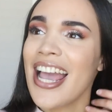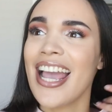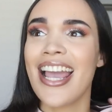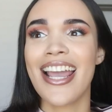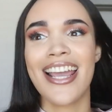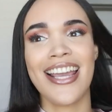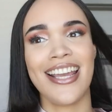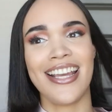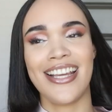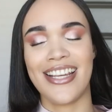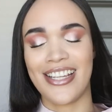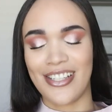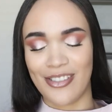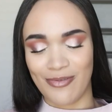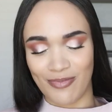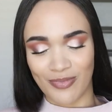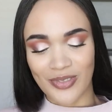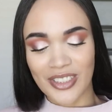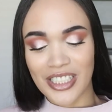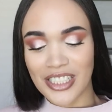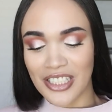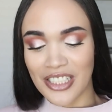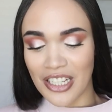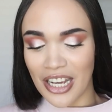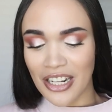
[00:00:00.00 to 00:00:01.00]
And
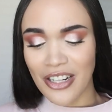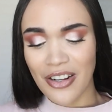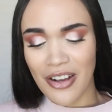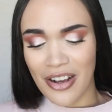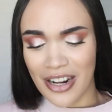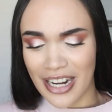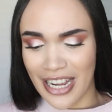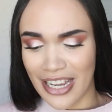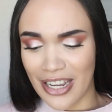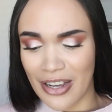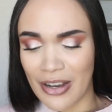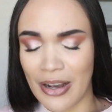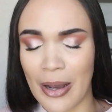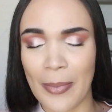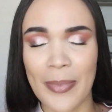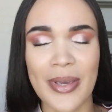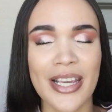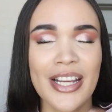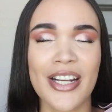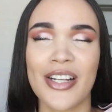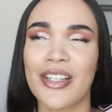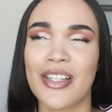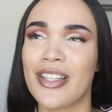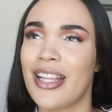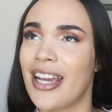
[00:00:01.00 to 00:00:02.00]
y'all know how that go. I'm in
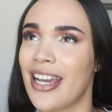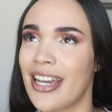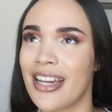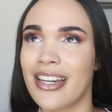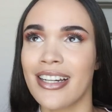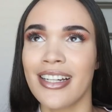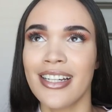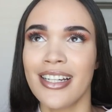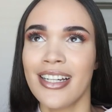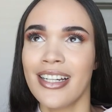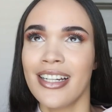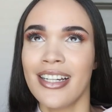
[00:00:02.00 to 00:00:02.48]
here, like,